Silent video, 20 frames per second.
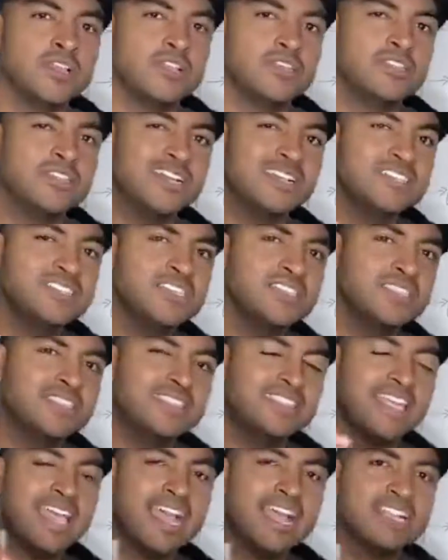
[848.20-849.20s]
doesn't
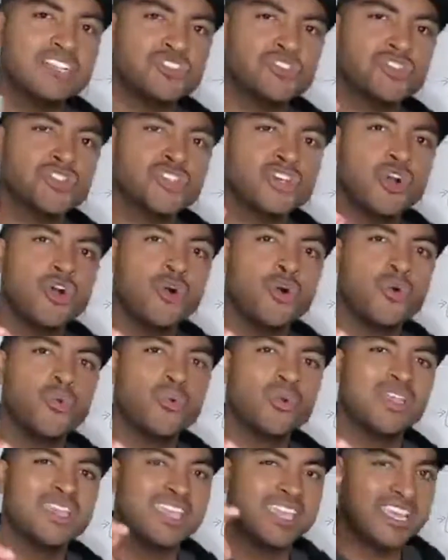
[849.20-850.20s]
that show
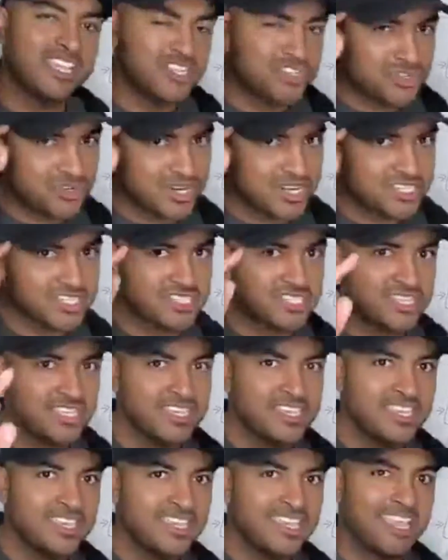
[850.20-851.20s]
interest
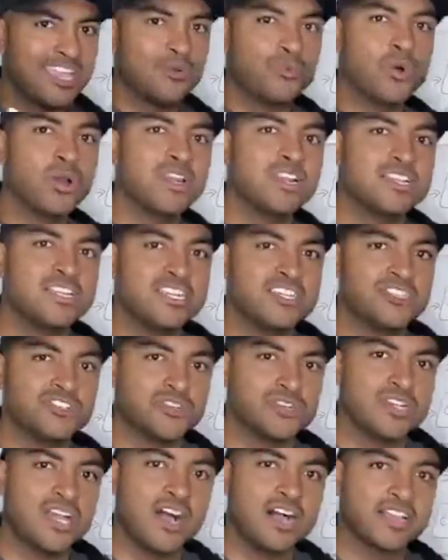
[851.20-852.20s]
in what it is you're
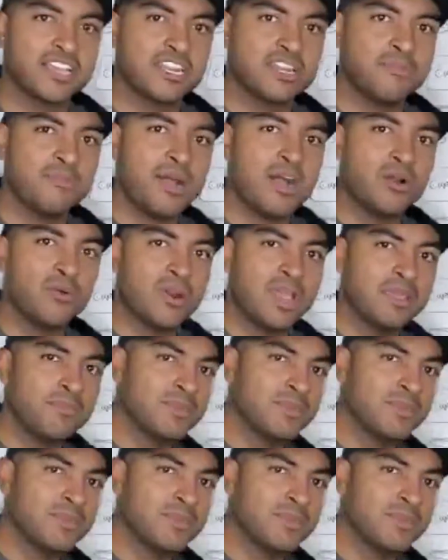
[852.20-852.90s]
talking about, right?